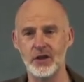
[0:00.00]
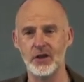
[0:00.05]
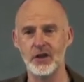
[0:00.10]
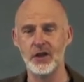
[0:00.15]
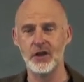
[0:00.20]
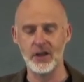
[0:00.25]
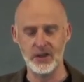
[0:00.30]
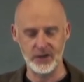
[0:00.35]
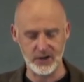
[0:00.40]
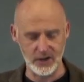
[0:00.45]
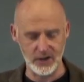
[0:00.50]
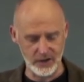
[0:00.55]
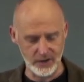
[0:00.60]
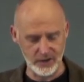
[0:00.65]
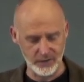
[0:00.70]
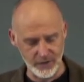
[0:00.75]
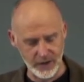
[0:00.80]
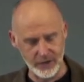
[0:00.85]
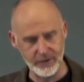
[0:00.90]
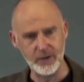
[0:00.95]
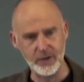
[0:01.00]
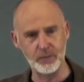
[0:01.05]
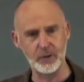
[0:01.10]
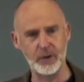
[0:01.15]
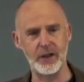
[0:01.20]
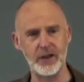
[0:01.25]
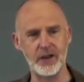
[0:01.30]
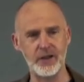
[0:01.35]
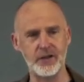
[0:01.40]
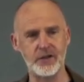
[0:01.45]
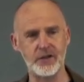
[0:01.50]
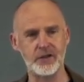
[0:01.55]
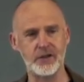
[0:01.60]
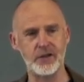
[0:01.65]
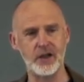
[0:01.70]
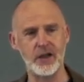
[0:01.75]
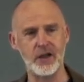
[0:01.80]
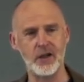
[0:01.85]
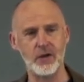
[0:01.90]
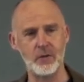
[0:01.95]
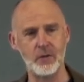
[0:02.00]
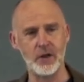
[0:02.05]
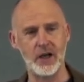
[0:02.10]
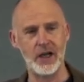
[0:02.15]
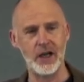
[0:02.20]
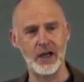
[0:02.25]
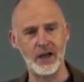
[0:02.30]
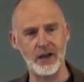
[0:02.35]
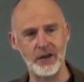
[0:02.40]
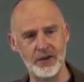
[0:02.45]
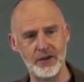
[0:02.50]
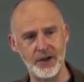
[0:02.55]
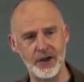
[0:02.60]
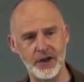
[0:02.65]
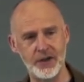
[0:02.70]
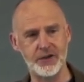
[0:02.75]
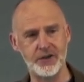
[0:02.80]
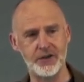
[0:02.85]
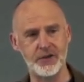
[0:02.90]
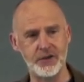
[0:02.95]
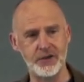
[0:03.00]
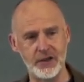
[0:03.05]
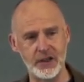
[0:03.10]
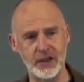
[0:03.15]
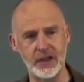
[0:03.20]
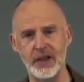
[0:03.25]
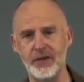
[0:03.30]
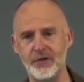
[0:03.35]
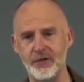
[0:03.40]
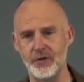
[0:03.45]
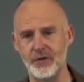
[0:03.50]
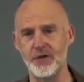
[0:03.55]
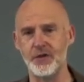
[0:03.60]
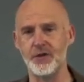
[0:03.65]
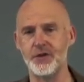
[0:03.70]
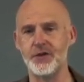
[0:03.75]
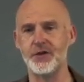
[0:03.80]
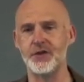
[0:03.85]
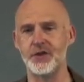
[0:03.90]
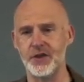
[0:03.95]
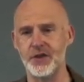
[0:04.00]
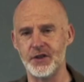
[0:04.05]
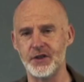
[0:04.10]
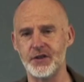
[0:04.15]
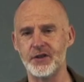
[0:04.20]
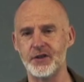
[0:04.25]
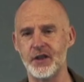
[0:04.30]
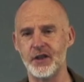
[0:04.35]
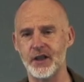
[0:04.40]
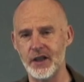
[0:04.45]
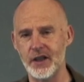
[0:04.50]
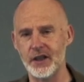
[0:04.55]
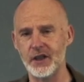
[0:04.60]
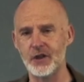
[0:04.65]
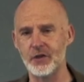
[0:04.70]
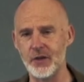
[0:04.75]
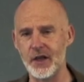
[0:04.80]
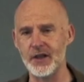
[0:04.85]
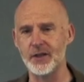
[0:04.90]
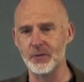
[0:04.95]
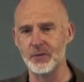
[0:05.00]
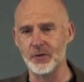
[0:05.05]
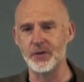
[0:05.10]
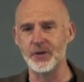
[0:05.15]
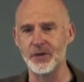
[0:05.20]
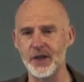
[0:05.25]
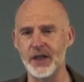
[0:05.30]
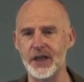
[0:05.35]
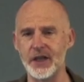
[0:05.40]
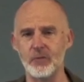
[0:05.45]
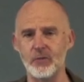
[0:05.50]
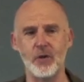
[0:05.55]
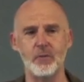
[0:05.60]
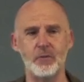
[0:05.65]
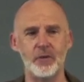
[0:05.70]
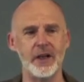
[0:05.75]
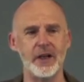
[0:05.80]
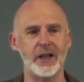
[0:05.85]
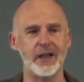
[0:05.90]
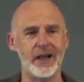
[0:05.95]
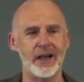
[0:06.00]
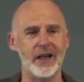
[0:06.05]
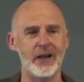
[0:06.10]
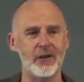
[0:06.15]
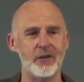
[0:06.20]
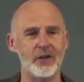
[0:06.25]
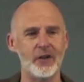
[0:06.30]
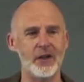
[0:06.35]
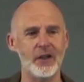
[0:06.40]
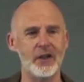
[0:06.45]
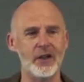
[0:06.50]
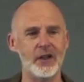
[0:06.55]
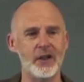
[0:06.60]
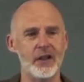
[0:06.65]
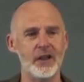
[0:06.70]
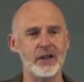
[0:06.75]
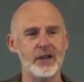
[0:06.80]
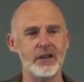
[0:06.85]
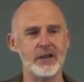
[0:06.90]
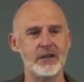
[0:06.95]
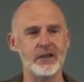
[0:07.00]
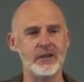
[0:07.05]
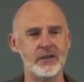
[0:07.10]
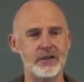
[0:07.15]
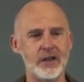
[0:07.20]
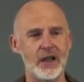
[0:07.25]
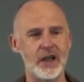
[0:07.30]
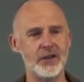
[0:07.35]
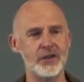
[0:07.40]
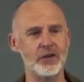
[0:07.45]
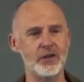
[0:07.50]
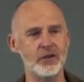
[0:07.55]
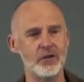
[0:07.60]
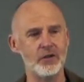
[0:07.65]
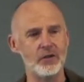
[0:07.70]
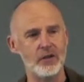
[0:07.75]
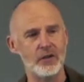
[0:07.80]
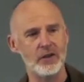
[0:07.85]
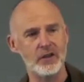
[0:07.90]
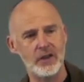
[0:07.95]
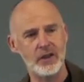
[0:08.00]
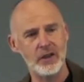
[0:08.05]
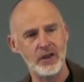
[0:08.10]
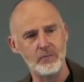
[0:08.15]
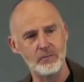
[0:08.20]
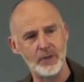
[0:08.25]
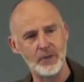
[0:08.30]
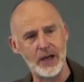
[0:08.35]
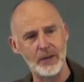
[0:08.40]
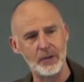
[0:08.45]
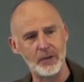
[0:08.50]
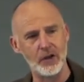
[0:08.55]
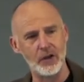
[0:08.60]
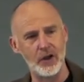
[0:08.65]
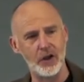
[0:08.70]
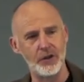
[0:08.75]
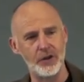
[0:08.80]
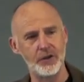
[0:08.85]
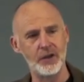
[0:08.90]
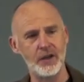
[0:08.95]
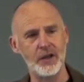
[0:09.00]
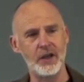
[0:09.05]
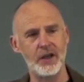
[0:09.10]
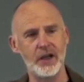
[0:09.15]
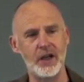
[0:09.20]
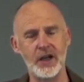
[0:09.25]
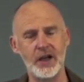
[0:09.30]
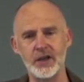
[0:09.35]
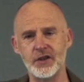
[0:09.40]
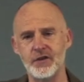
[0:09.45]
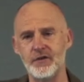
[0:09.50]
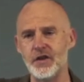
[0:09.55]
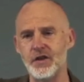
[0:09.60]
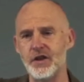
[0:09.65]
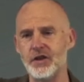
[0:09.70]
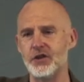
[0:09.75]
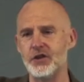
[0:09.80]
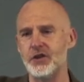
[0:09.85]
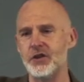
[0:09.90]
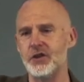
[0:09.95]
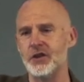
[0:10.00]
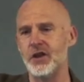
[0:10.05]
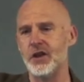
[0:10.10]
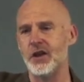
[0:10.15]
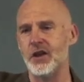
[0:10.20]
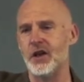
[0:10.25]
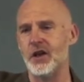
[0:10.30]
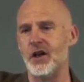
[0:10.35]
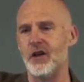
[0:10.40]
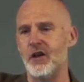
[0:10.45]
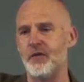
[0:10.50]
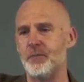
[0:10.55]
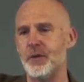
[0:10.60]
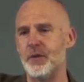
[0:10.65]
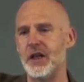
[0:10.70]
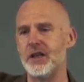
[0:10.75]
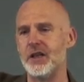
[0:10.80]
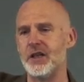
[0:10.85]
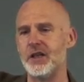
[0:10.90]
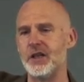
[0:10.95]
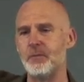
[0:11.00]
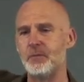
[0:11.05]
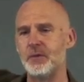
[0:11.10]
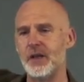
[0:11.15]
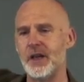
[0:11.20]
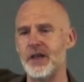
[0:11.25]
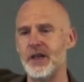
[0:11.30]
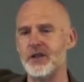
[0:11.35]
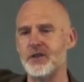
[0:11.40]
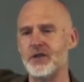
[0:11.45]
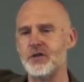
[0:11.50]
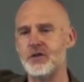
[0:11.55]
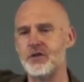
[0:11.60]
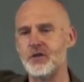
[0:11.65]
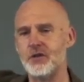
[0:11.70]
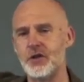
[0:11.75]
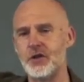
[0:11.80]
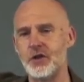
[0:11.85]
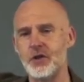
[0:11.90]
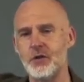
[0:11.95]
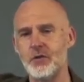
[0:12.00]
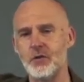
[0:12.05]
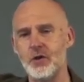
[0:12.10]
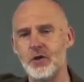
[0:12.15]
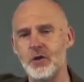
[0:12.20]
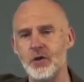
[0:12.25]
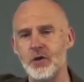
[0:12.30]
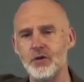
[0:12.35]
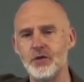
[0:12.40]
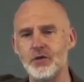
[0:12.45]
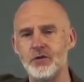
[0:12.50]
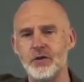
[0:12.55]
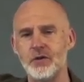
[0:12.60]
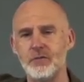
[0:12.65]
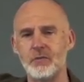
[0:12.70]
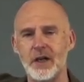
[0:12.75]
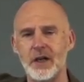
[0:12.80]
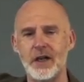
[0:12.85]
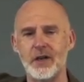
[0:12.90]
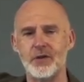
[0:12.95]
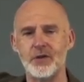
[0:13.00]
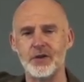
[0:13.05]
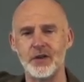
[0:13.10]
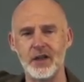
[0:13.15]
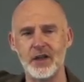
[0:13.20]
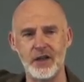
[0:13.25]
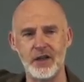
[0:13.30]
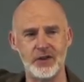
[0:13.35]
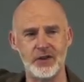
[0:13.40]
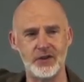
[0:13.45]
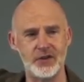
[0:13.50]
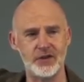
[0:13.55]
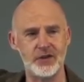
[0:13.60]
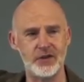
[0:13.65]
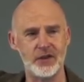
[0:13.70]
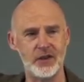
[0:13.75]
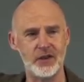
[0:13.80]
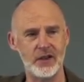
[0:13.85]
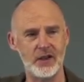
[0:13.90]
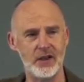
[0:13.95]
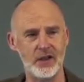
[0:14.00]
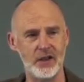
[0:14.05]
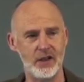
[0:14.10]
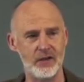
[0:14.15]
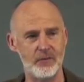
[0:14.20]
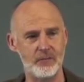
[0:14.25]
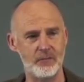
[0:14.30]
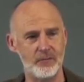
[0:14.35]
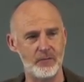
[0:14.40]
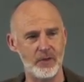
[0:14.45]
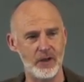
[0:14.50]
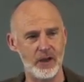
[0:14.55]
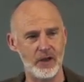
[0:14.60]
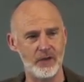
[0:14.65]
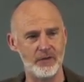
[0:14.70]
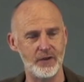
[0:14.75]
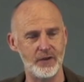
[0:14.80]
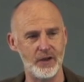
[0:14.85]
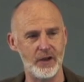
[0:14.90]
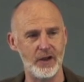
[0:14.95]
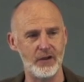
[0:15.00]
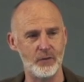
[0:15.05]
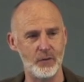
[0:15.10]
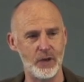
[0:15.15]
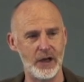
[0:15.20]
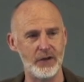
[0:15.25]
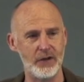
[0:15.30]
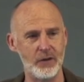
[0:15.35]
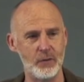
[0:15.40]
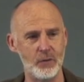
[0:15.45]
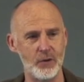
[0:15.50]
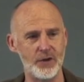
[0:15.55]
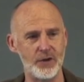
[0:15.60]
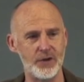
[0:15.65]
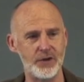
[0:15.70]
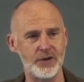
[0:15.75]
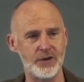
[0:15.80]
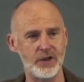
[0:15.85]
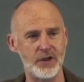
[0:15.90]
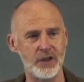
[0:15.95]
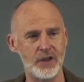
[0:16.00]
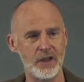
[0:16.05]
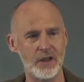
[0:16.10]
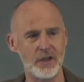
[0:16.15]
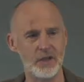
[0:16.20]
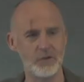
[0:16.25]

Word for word: He's in the very place where this deliverance, this incredible thing will break out. Daniel in Babylon has a vision of being in a place 200 miles east of, of, of where he was, of